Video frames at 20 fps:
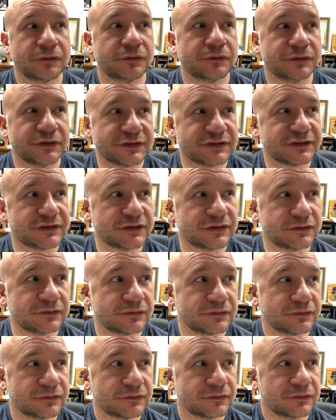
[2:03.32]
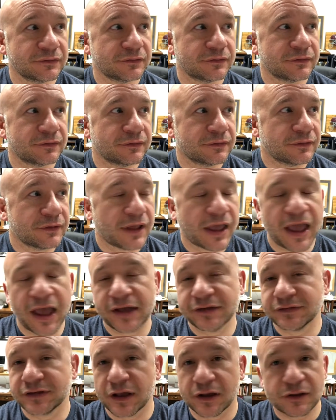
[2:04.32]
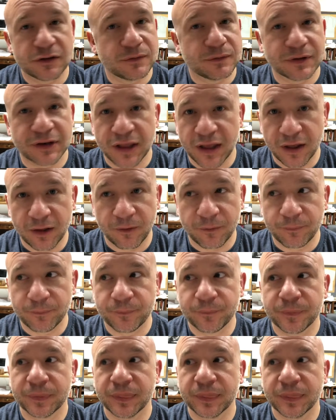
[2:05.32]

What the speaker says: listen, ask how you can help.